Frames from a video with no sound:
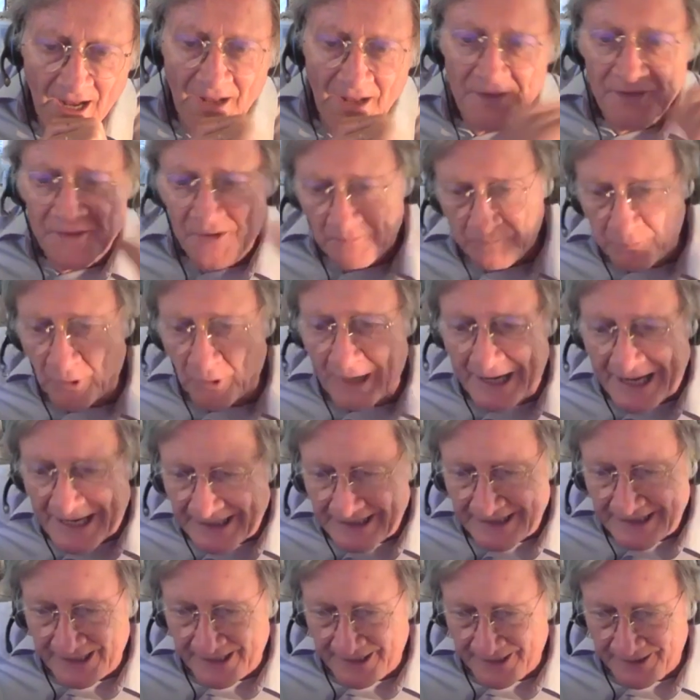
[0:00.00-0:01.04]
The
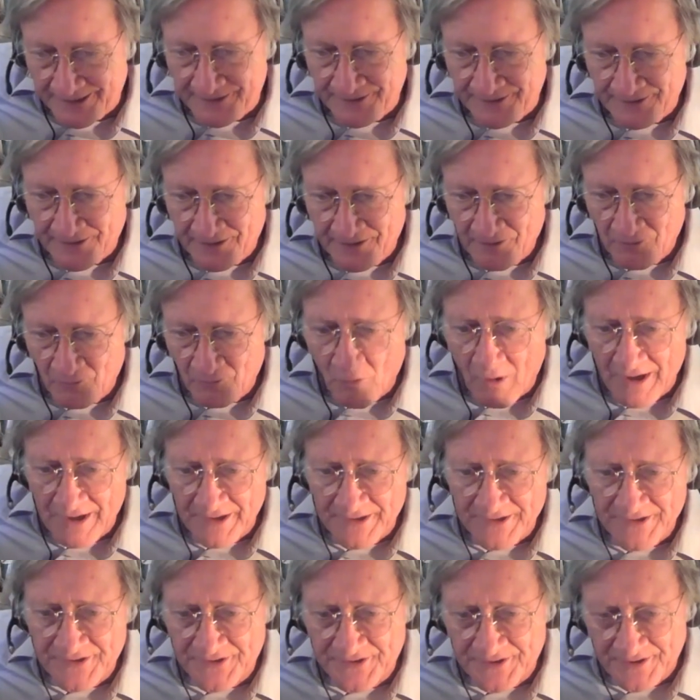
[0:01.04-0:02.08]
break-in
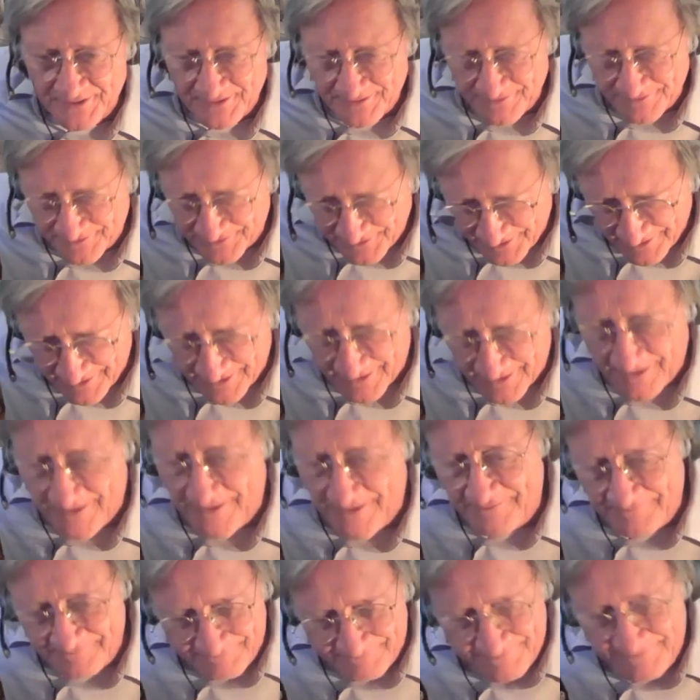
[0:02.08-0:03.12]
was
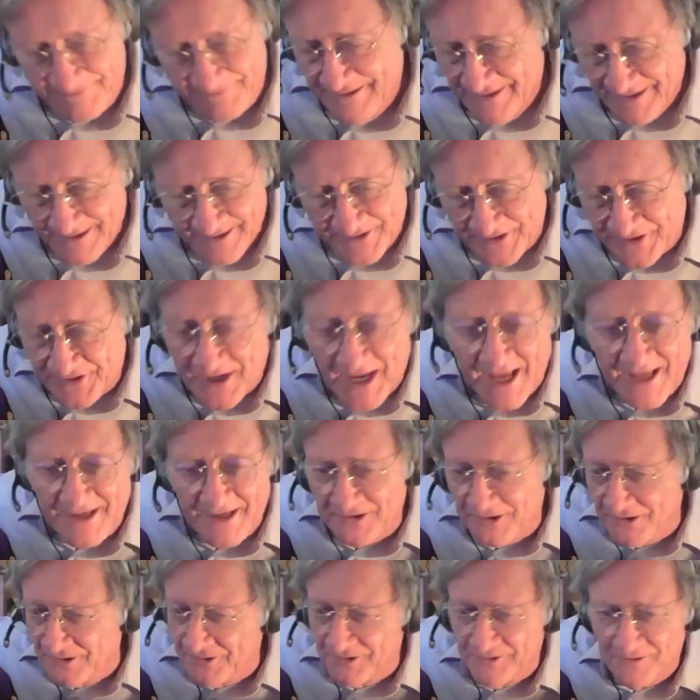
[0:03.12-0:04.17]
the
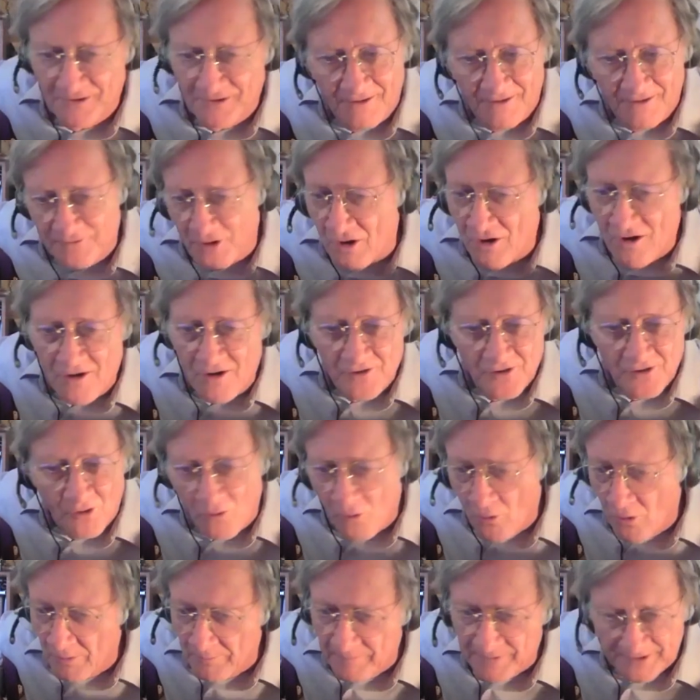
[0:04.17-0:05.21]
center of all the
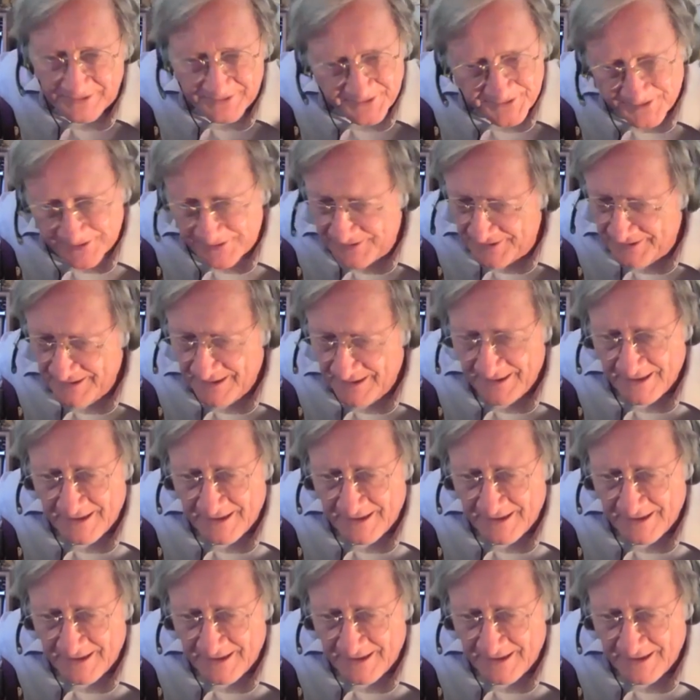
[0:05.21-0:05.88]
orbits.